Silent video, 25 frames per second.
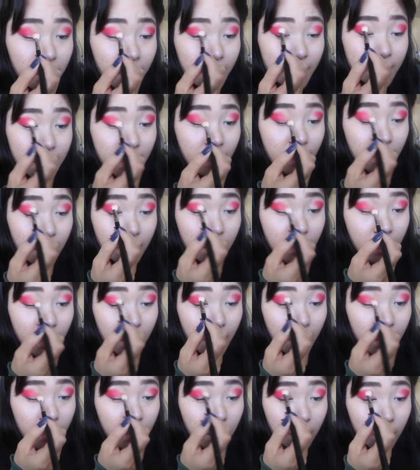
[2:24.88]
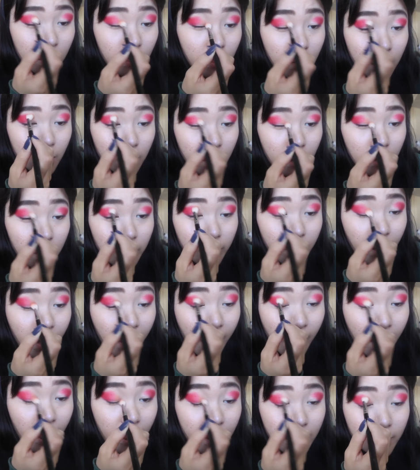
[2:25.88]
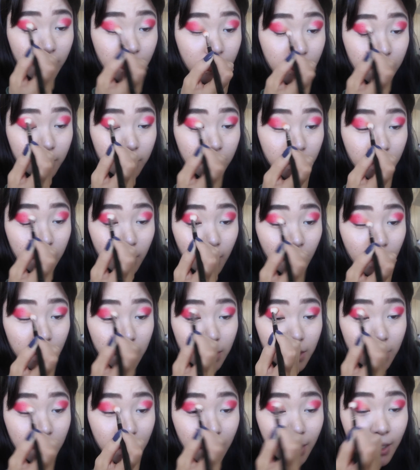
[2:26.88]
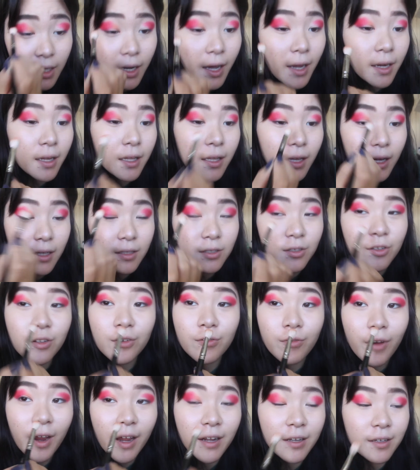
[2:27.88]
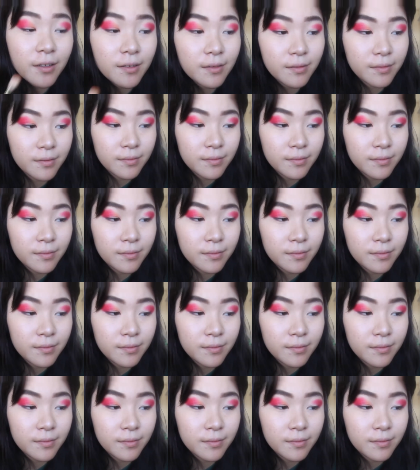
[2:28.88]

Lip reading: to place it on the inner corner of my eye and just connect that to the red.